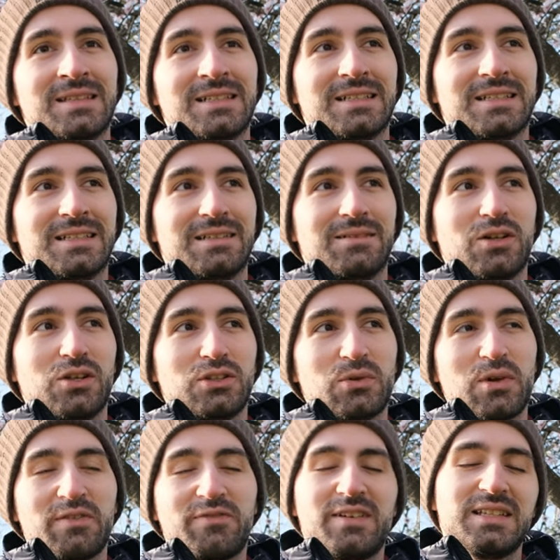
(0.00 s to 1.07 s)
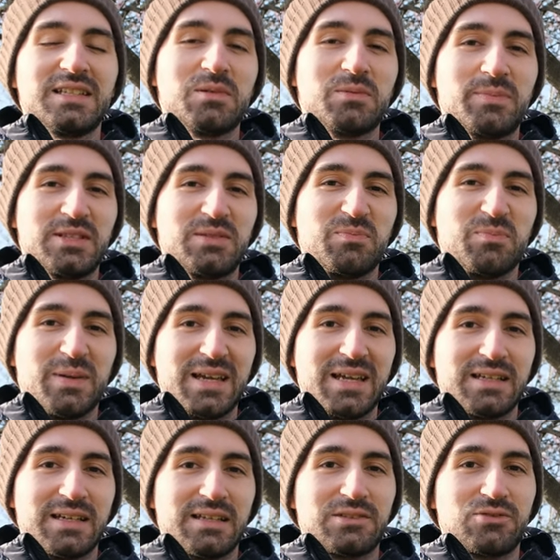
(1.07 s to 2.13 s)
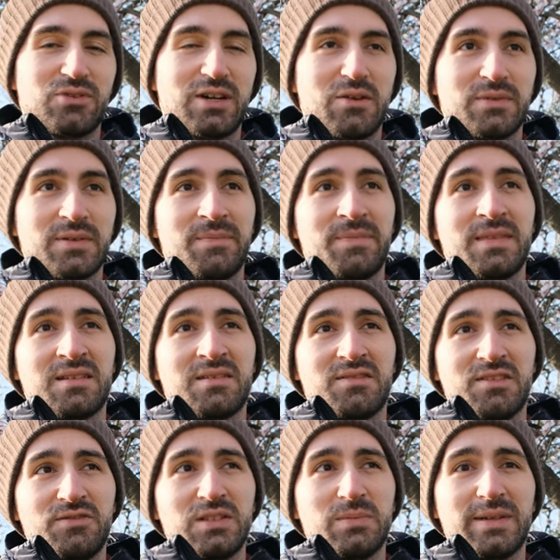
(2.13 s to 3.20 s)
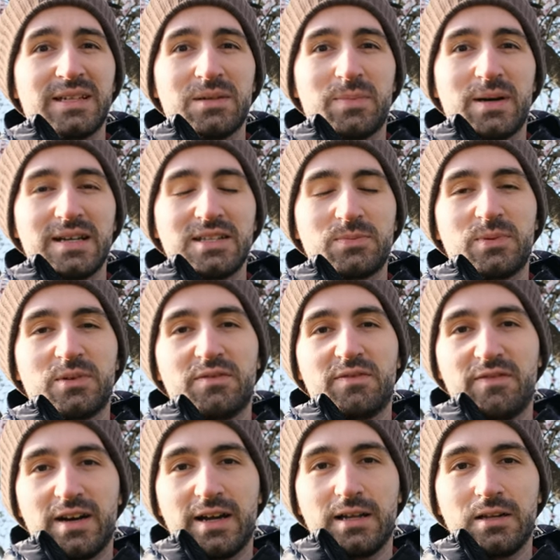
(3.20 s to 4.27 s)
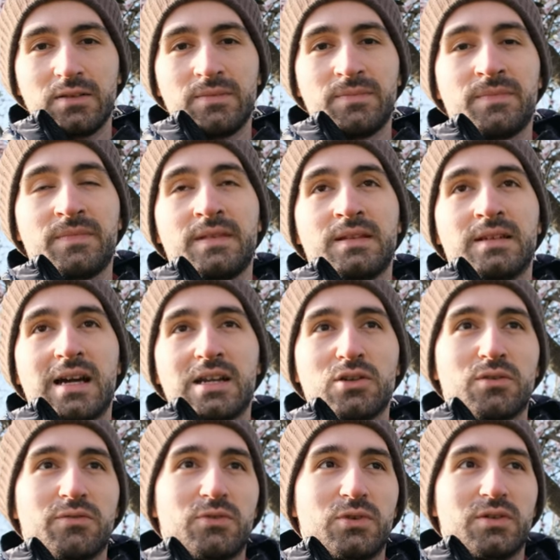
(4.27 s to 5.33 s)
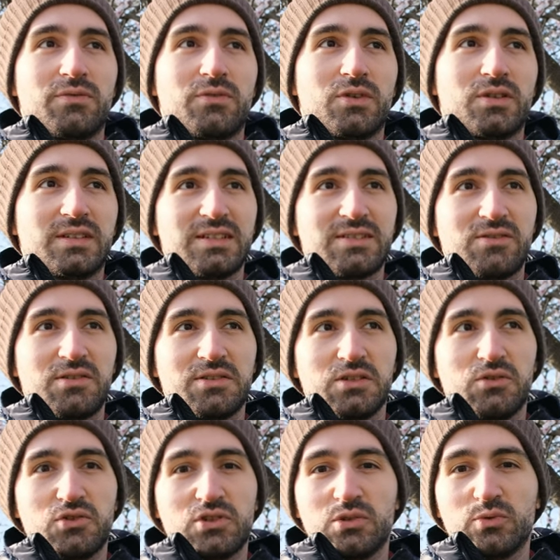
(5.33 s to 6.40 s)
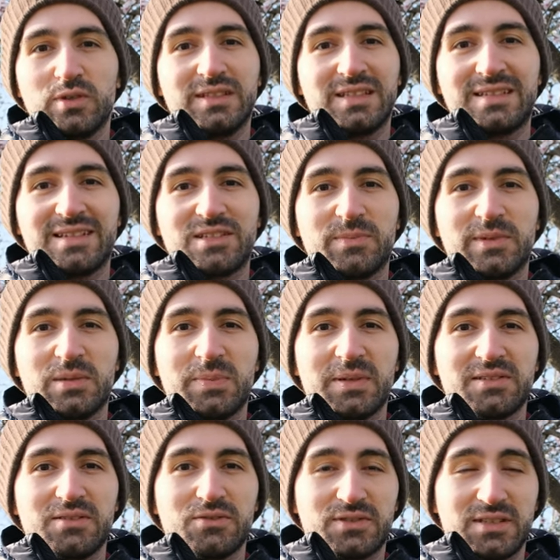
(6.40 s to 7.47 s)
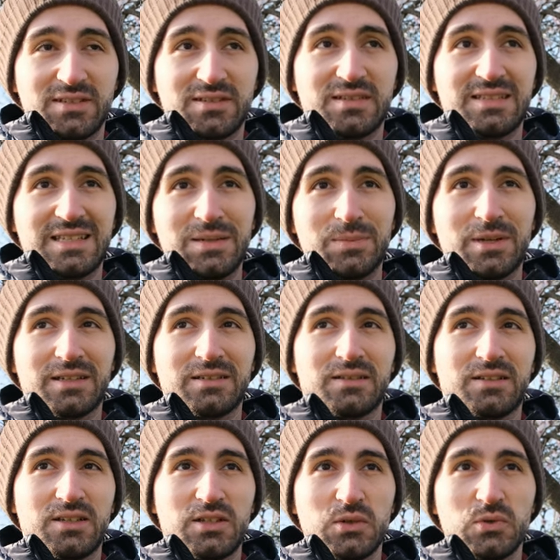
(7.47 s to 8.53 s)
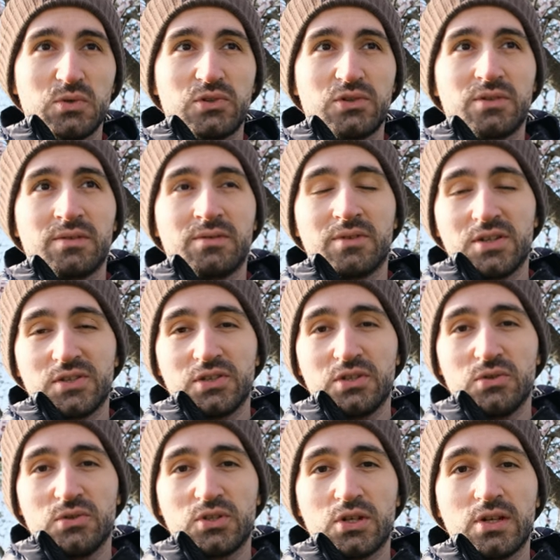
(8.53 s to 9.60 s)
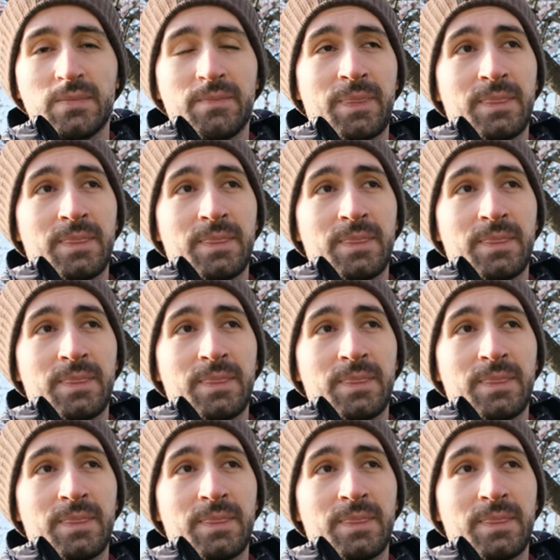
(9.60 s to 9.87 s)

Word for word: Uh, although I find them a bit big at around 50 megabytes per file. I don't know, for, for this resolution, 26 megapixels doesn't seem like a huge resolution.